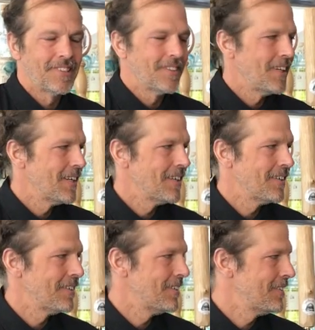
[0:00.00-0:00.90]

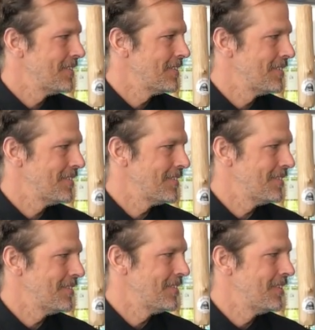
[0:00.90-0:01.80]

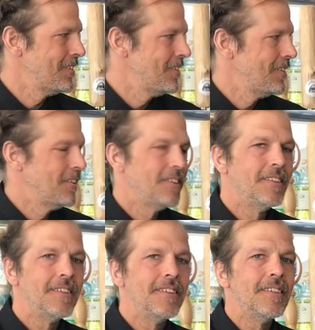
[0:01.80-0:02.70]

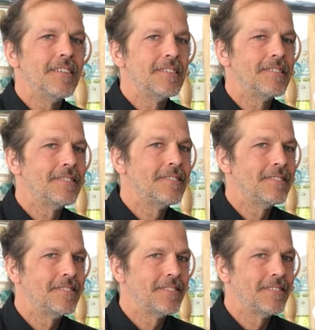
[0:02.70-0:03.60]

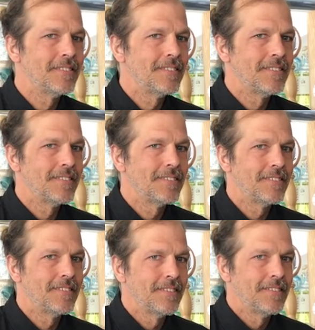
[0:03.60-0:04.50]

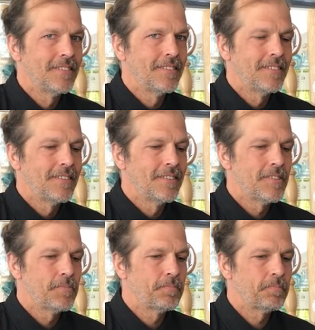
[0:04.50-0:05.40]

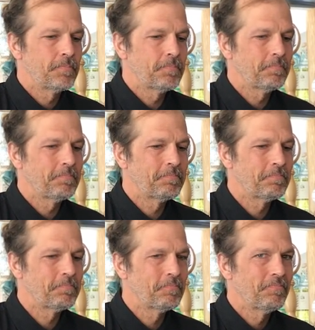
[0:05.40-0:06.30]

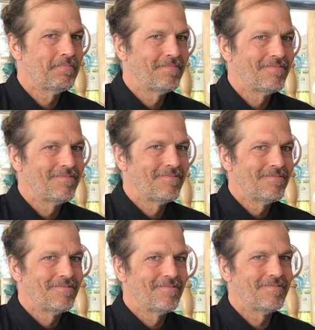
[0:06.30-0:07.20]

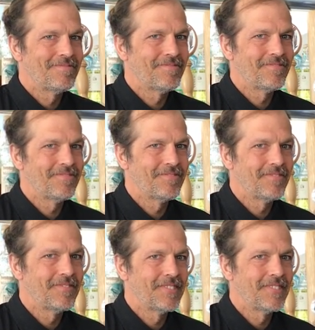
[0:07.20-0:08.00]
No words are spoken by the person on screen.